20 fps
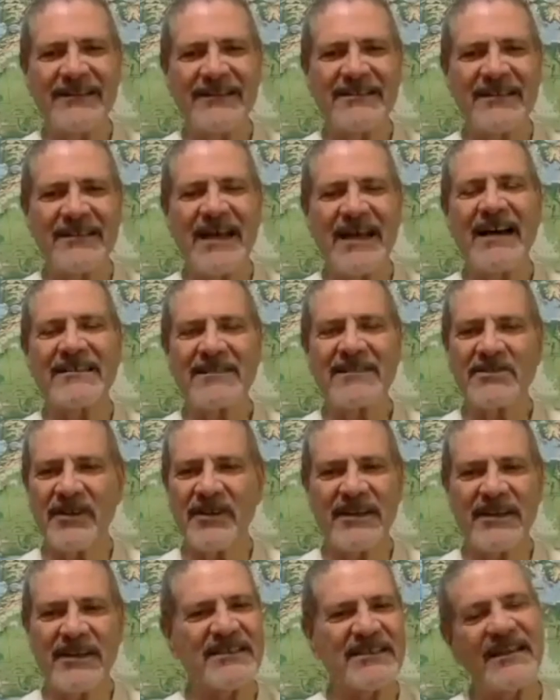these guys are
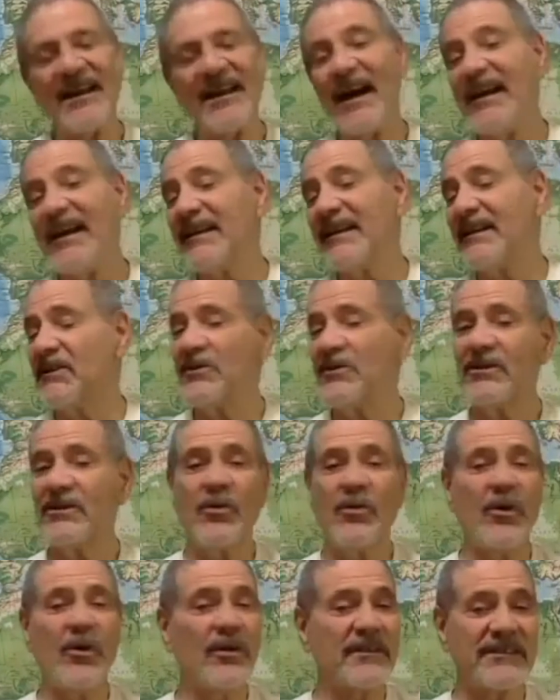trying to say. I hear it
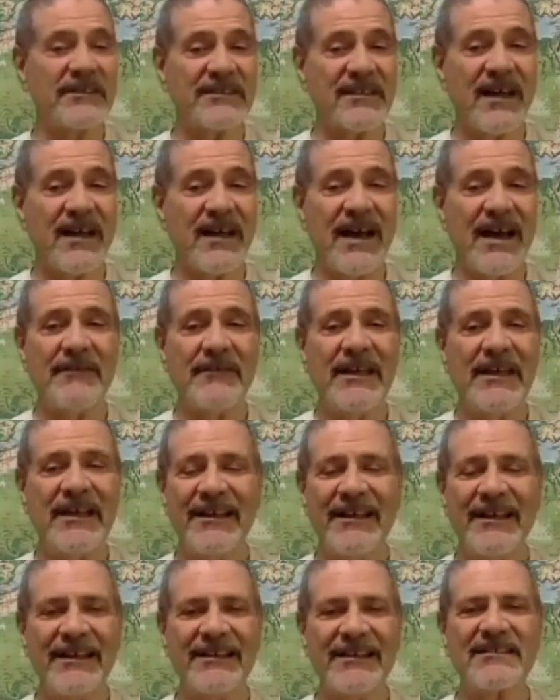all the time.
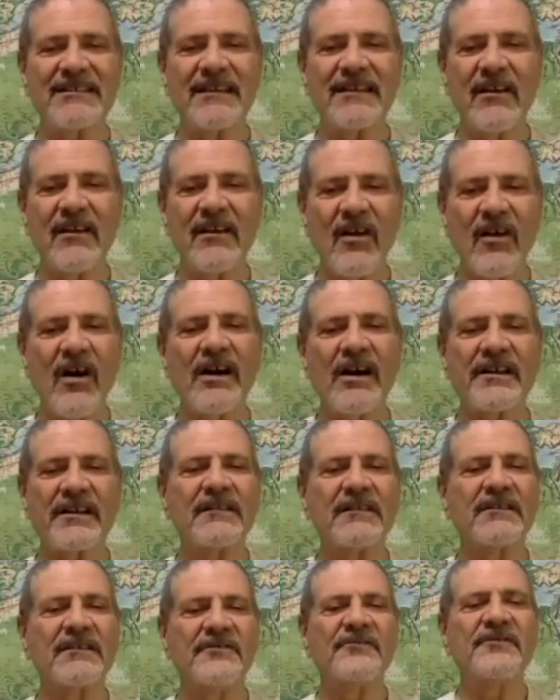It's an
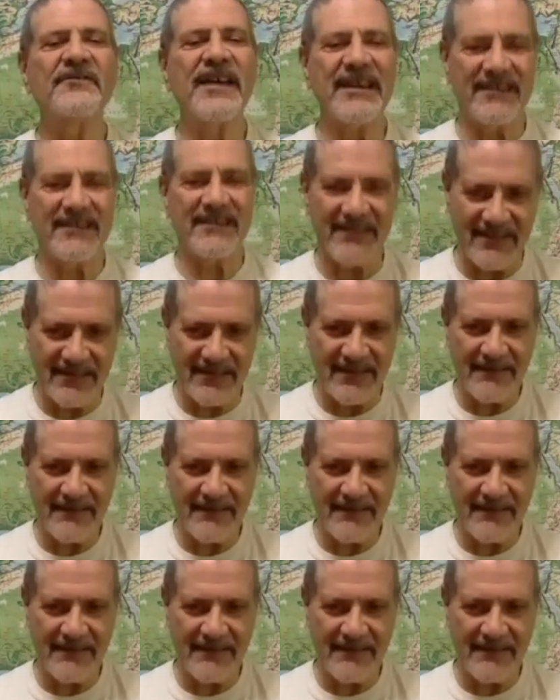article of faith.